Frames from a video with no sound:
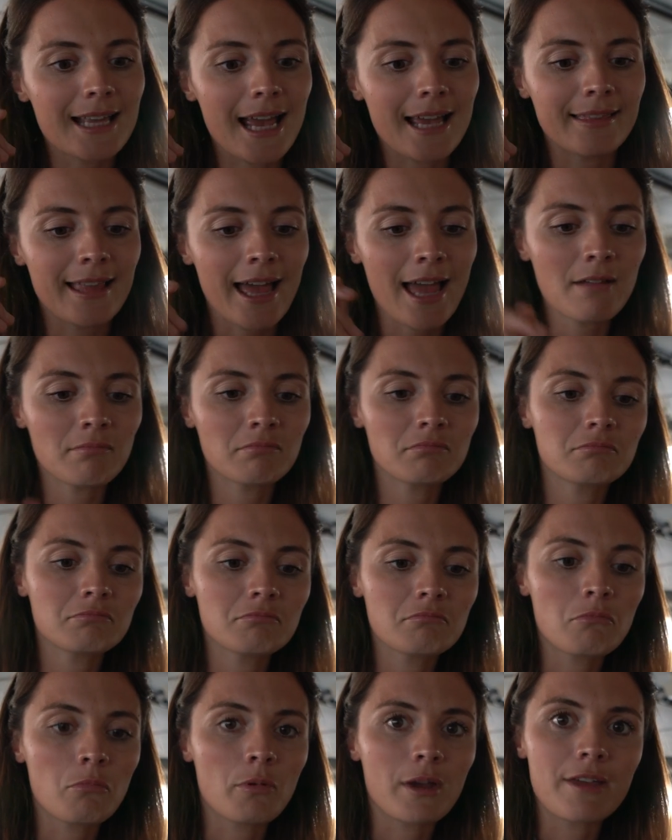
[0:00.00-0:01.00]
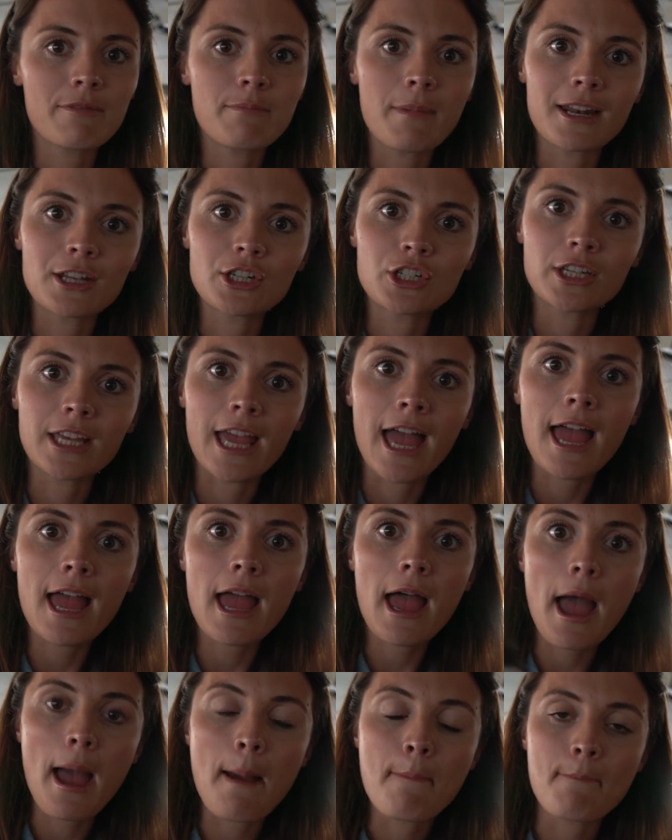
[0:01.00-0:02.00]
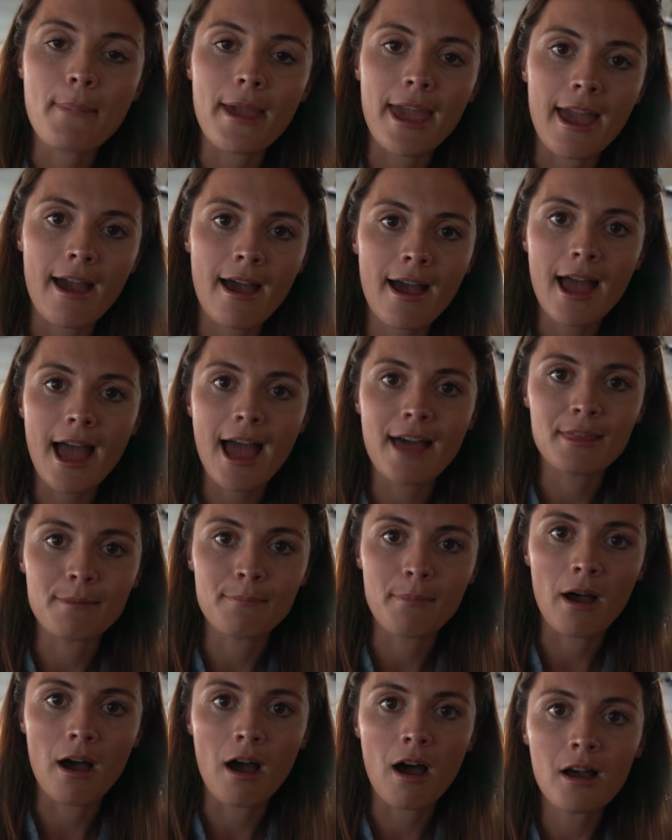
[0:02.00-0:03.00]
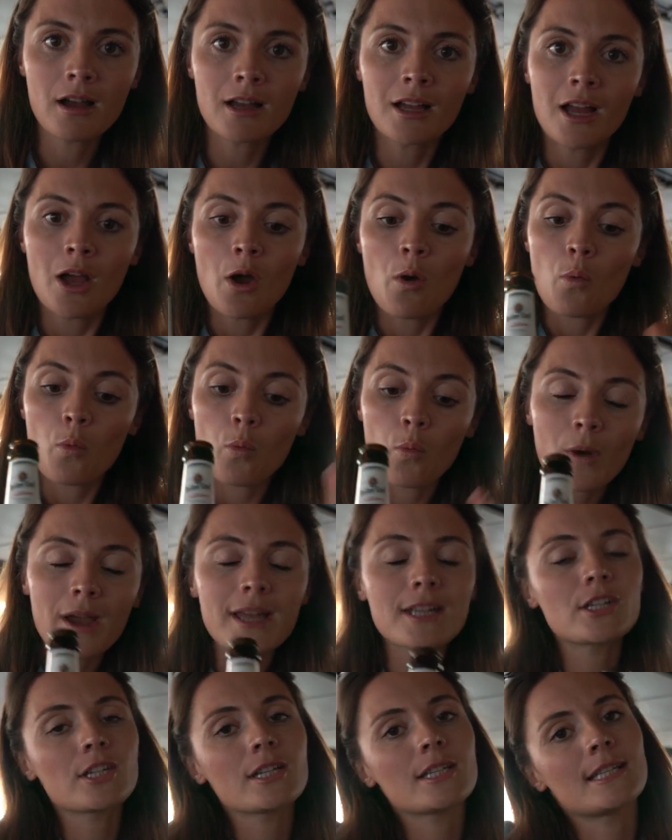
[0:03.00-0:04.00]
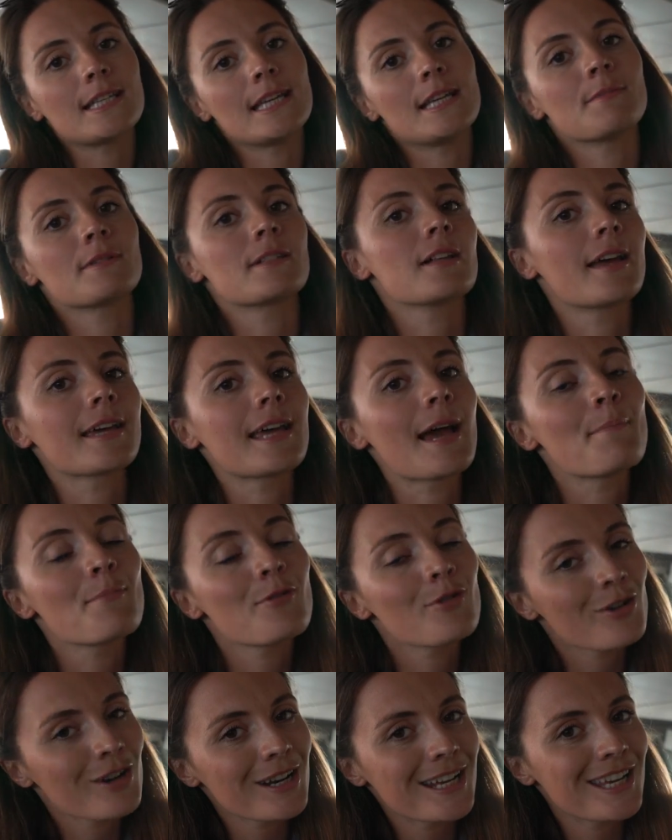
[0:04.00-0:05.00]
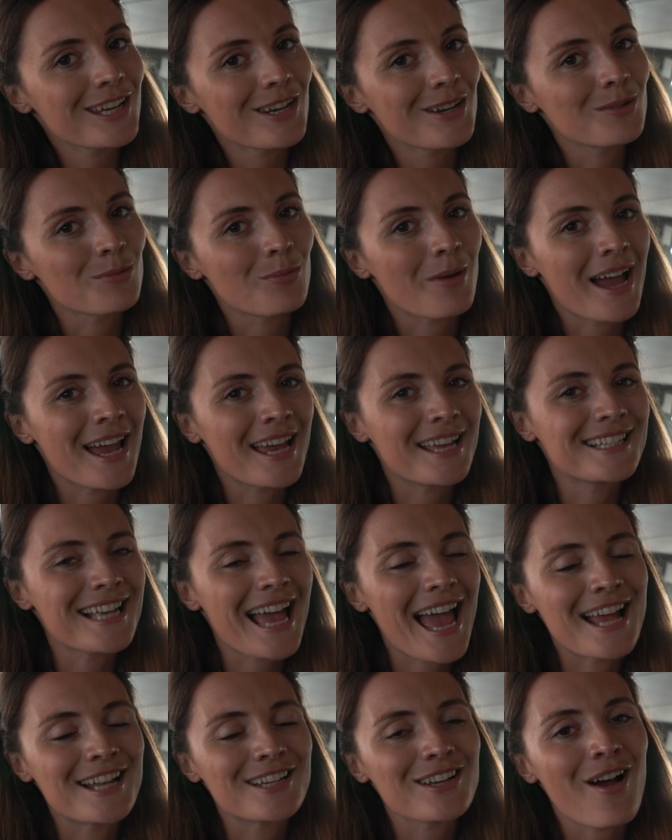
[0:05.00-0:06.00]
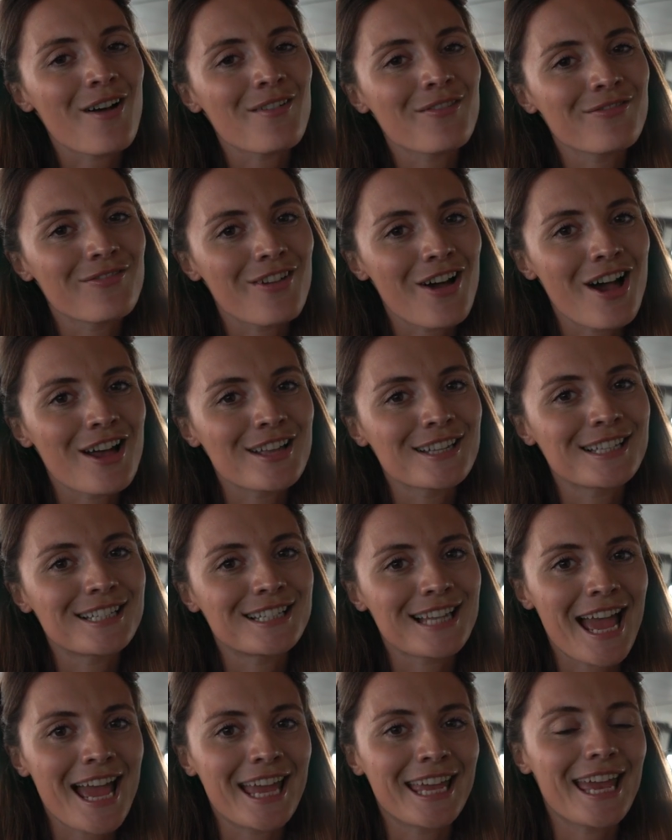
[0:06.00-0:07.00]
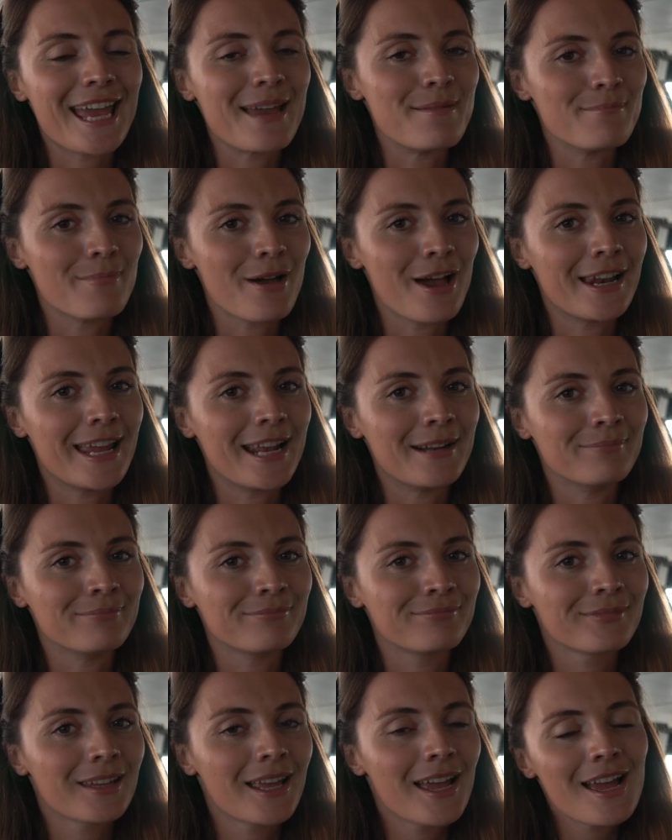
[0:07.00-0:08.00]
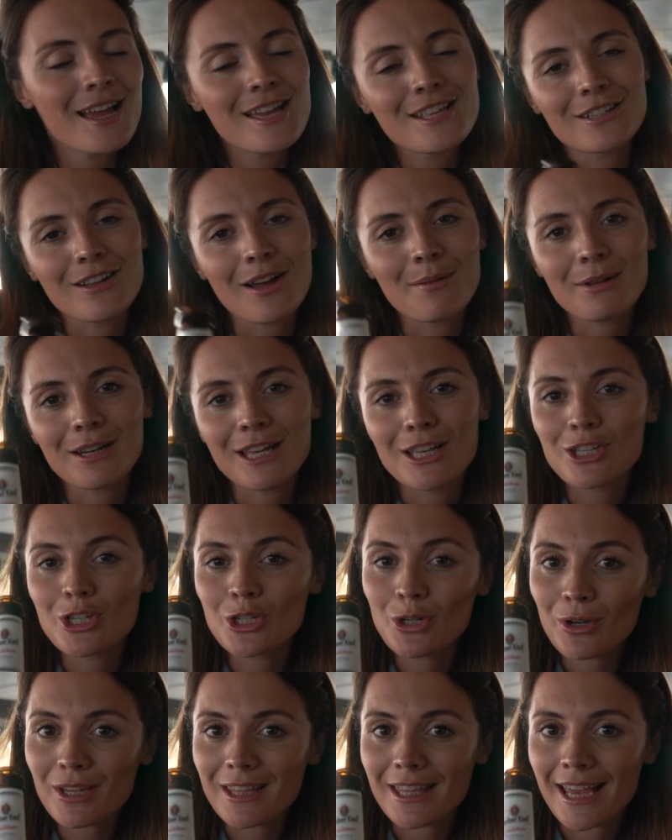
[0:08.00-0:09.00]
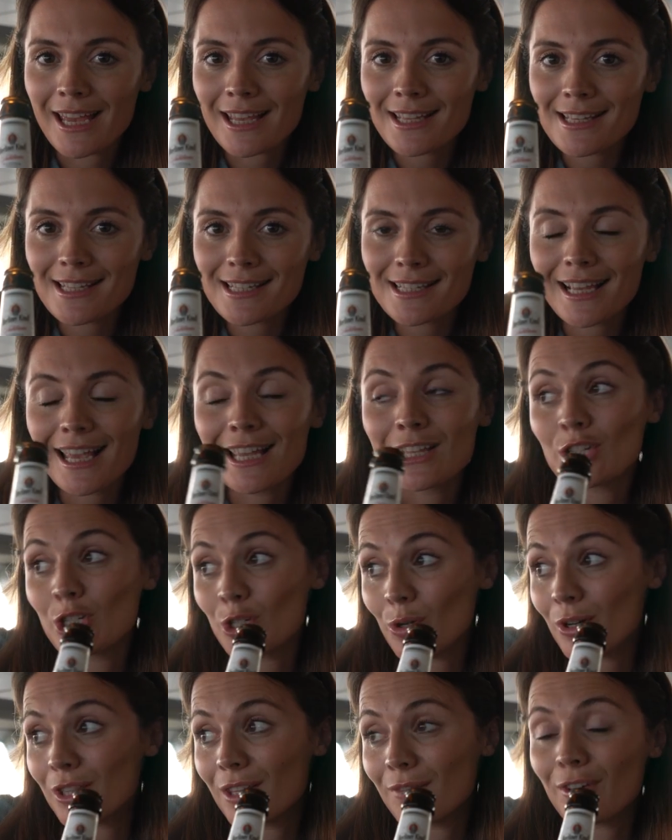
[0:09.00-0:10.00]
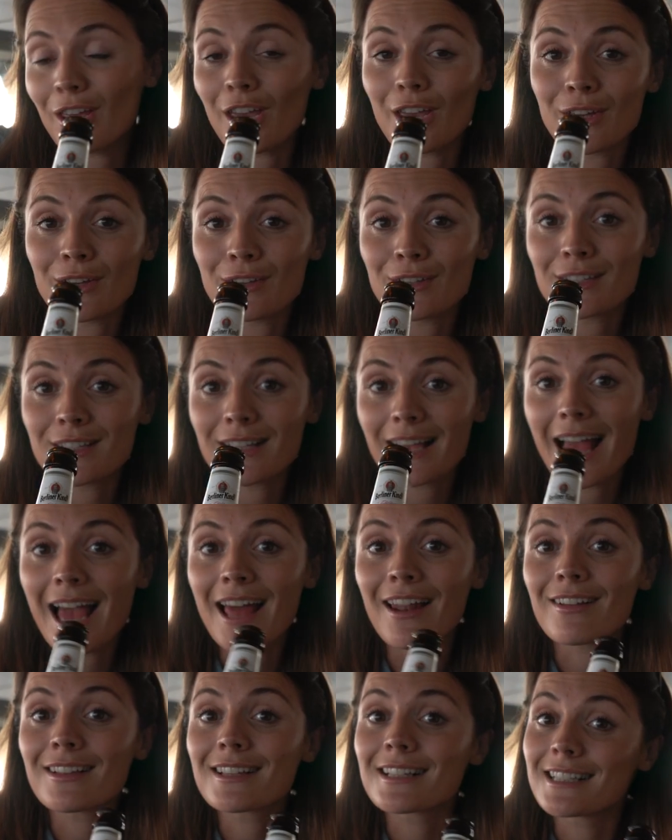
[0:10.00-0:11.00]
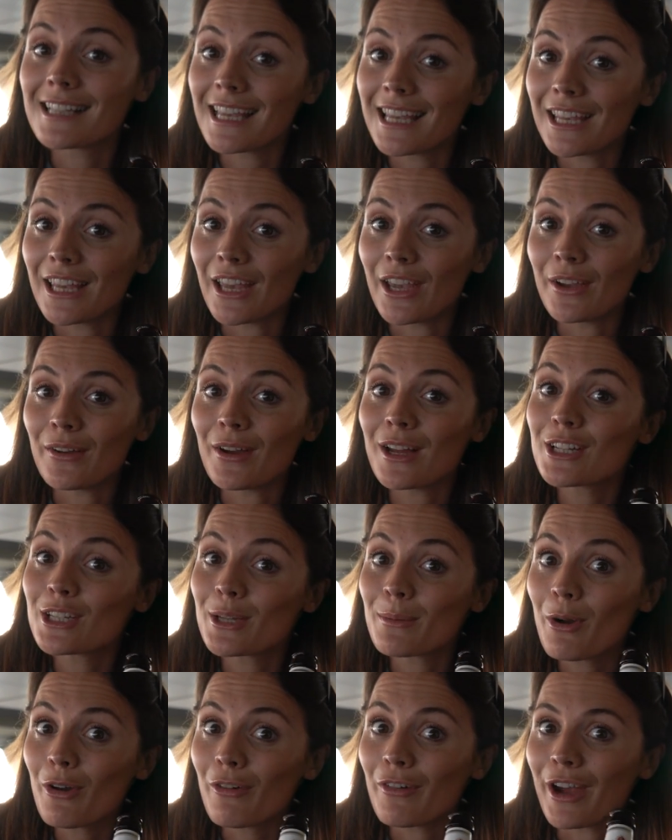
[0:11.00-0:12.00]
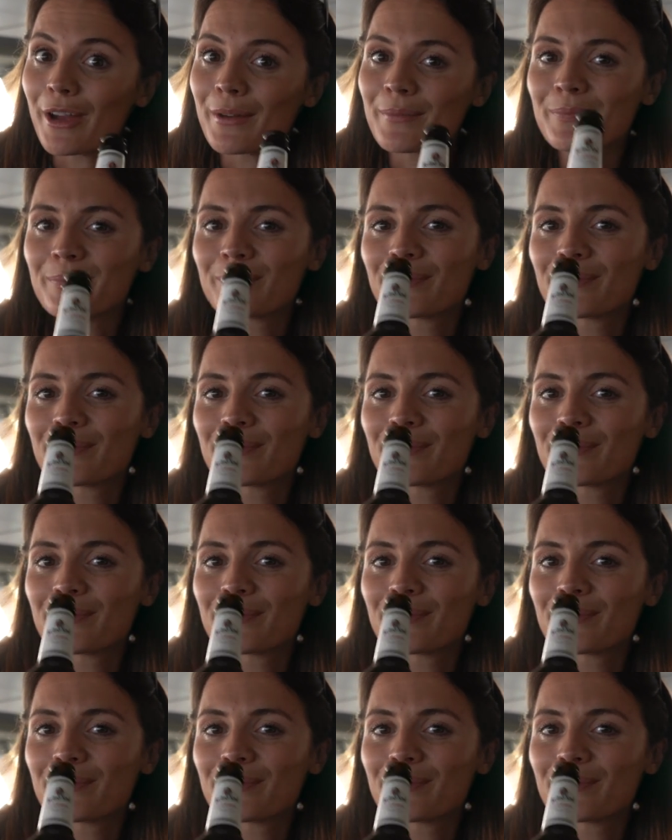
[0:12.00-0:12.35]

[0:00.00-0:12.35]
saying that, we've managed to get a beer at the bar, which seems like a pretty good way to end our first day in Berlin. So I'm going to enjoy this, enjoy the views, and I'll see you tomorrow.